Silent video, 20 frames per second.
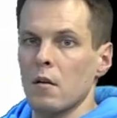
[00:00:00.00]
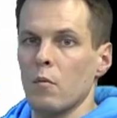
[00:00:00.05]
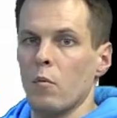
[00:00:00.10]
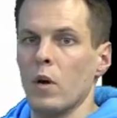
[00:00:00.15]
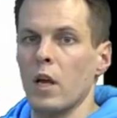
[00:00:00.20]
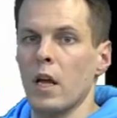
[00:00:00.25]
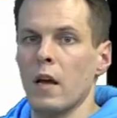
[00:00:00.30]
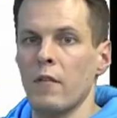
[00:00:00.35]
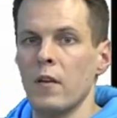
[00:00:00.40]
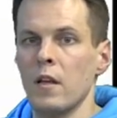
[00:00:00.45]

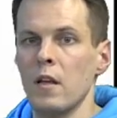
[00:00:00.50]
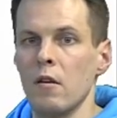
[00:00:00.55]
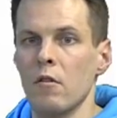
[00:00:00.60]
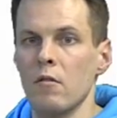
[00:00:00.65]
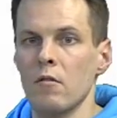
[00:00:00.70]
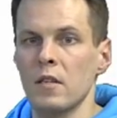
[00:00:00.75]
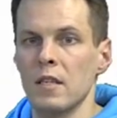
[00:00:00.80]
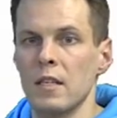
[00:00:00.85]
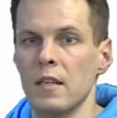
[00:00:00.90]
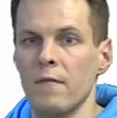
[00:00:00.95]
We have
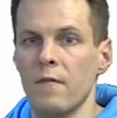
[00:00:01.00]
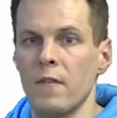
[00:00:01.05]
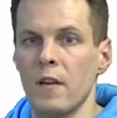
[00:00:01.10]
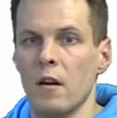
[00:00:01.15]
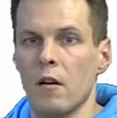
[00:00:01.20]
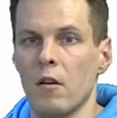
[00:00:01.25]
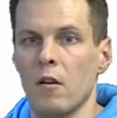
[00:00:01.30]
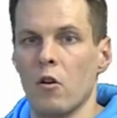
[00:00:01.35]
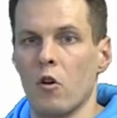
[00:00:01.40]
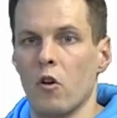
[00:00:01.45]
here
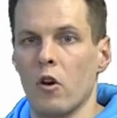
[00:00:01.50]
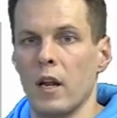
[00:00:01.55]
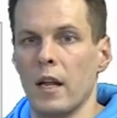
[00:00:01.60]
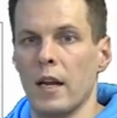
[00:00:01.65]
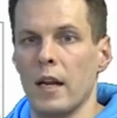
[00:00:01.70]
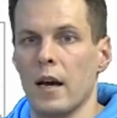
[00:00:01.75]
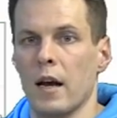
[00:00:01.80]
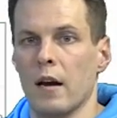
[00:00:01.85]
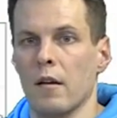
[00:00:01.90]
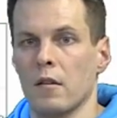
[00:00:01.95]
severe
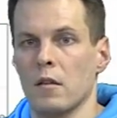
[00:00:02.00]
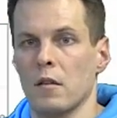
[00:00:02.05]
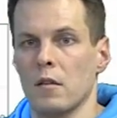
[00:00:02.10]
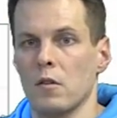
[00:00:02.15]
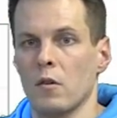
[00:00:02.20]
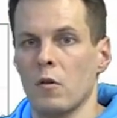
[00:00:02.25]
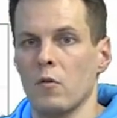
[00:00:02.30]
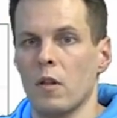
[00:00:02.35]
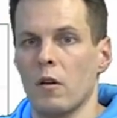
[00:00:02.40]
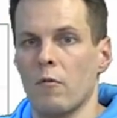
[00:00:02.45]
nonlinearity.
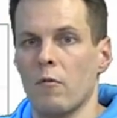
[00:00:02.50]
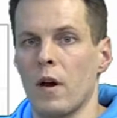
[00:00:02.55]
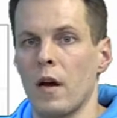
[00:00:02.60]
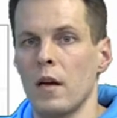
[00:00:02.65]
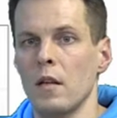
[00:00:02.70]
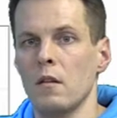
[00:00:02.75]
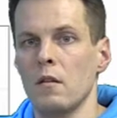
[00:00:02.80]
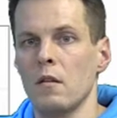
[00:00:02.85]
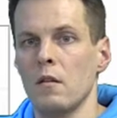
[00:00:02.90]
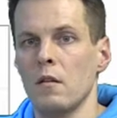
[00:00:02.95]
So the right